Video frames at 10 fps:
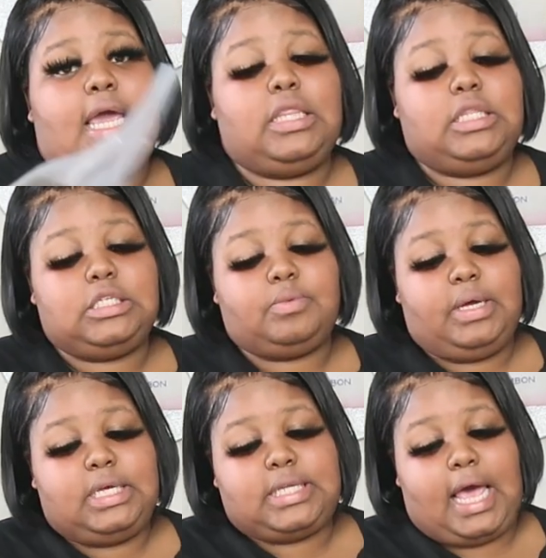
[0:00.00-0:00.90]
And this
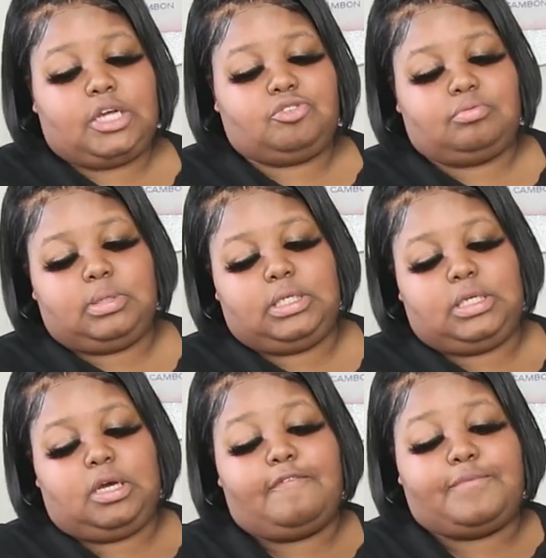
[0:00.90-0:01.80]
wig is
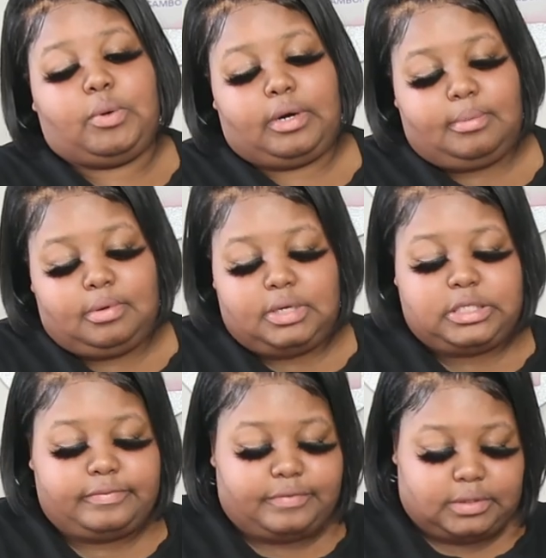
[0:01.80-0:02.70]
actually affordable
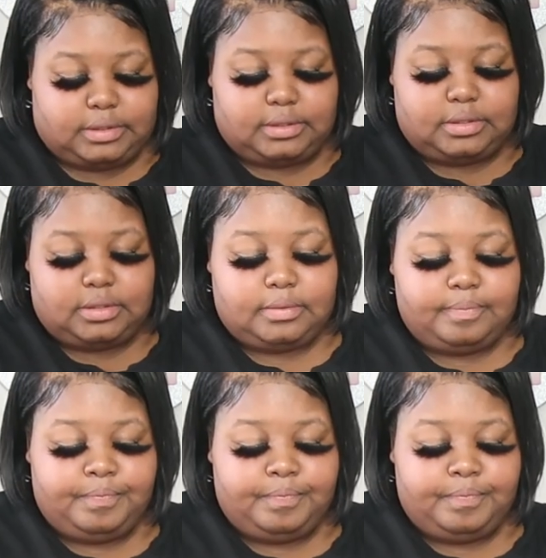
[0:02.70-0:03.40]
as fuck.